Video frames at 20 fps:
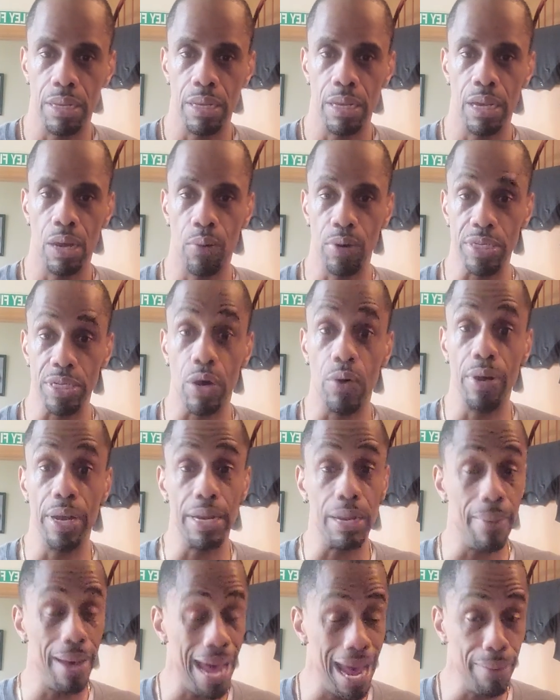And what's going to end
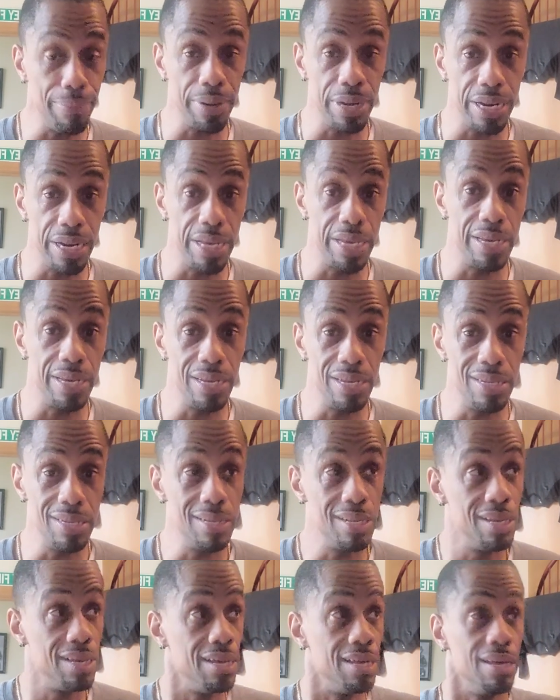up happening is
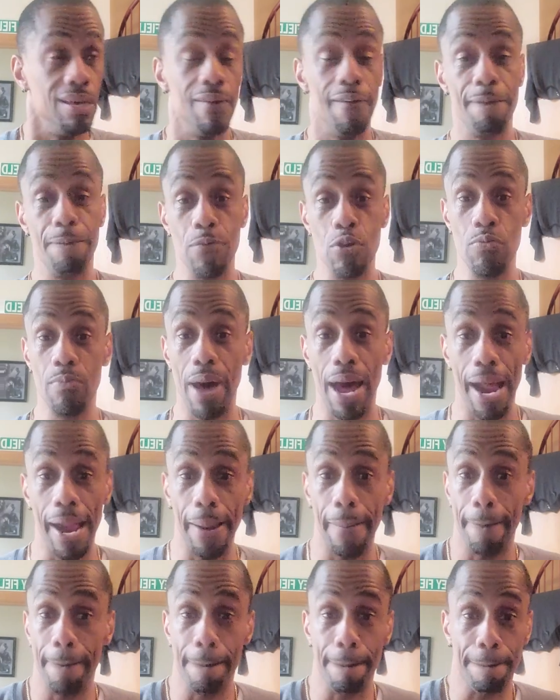you might
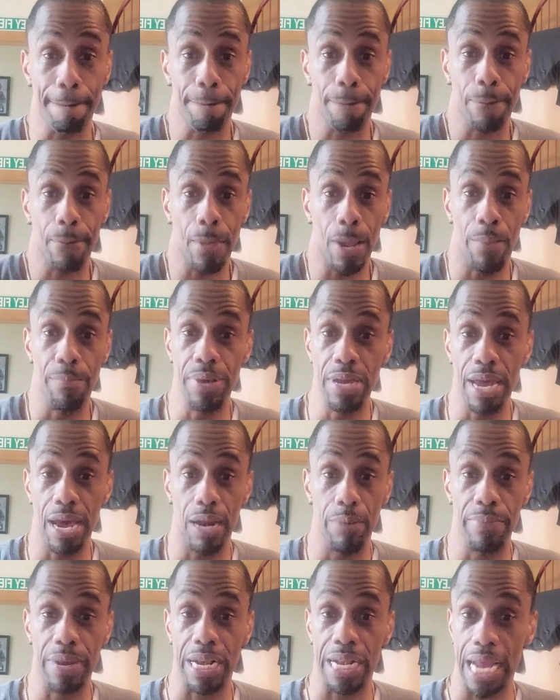be at a
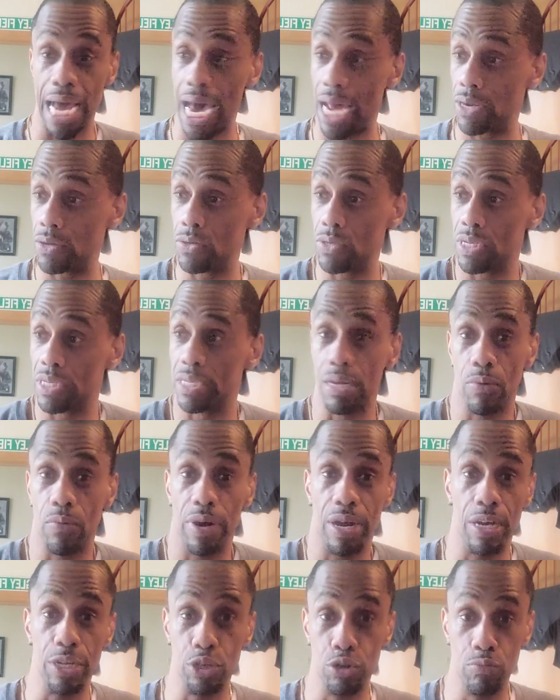McDonald's or
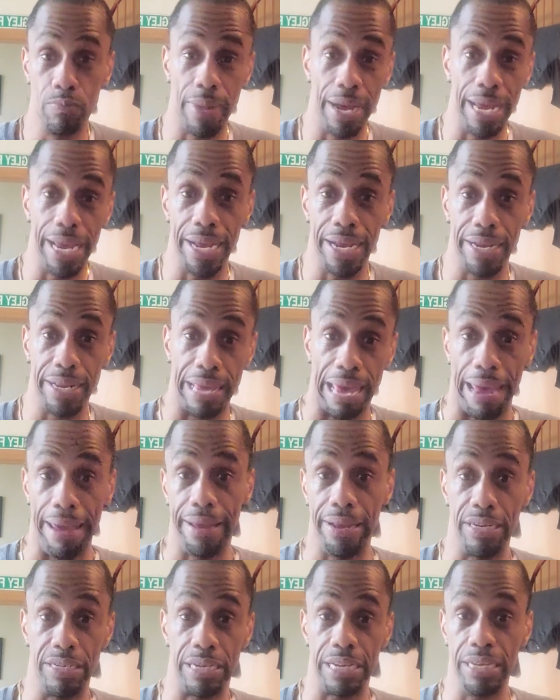somewhere. You may
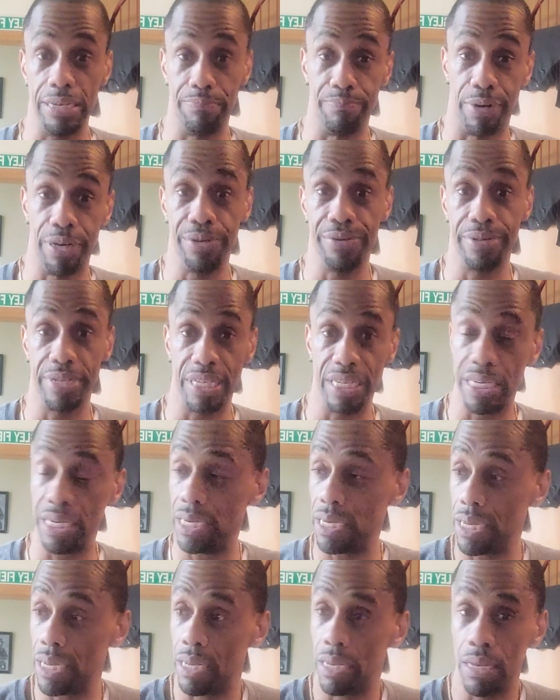engage to eat
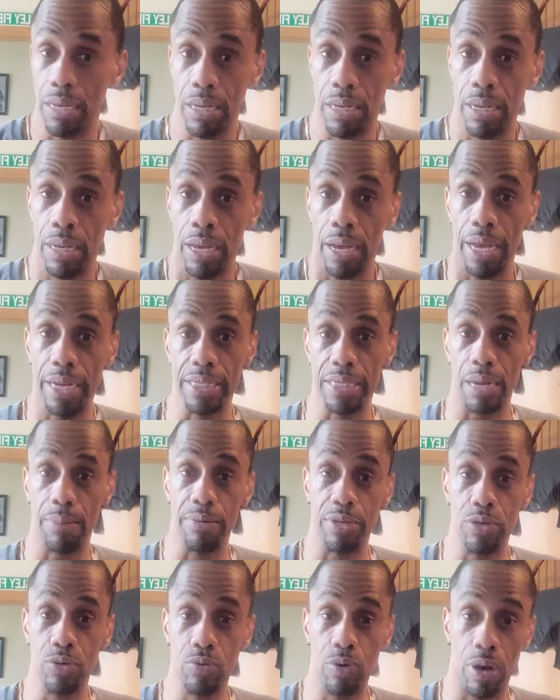bullshit. And some
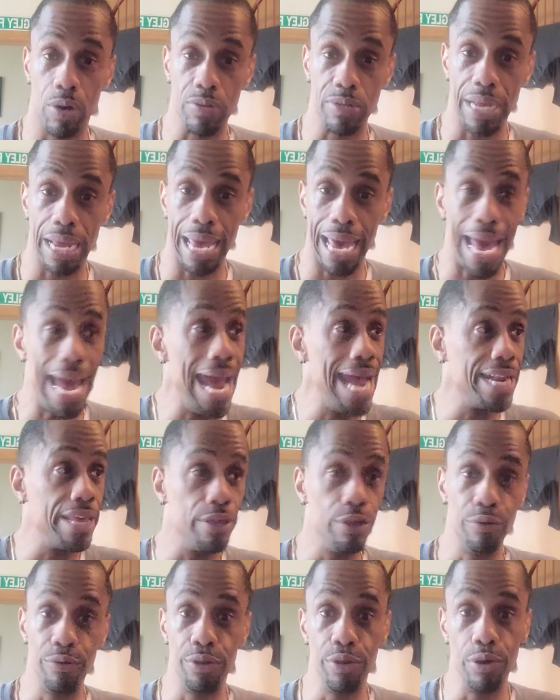dude gonna say hi to
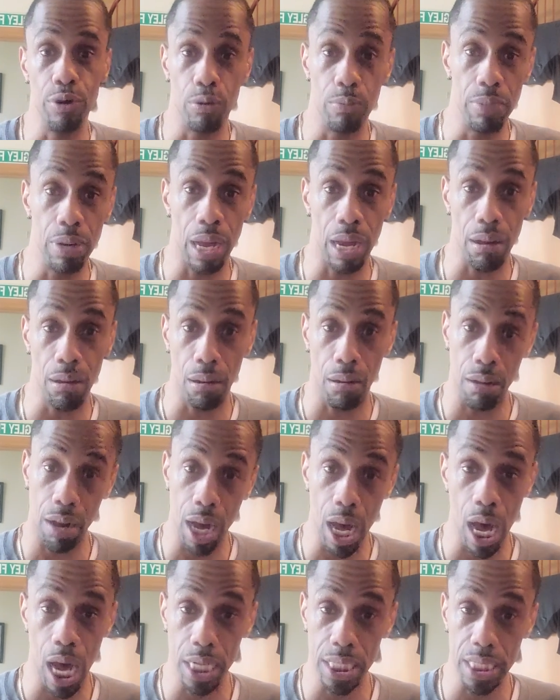you, gonna be like, oh,
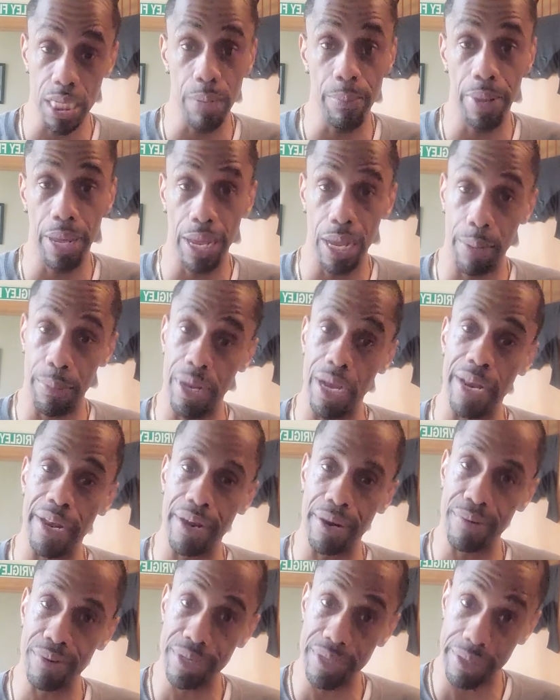God send me here. You
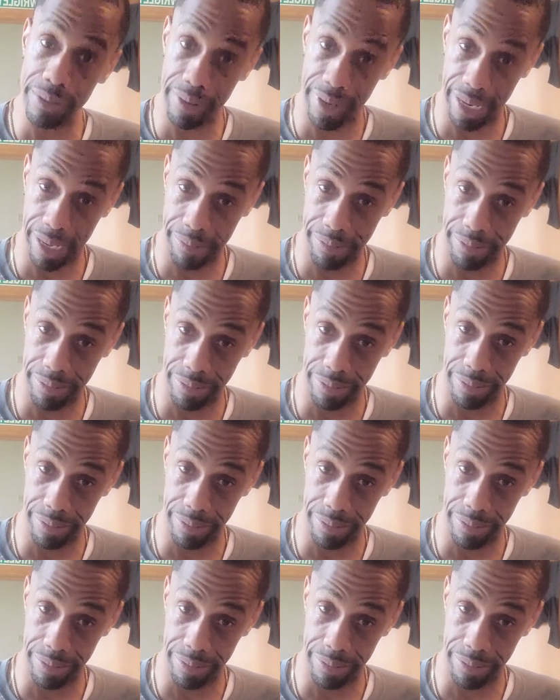know what's gonna happen?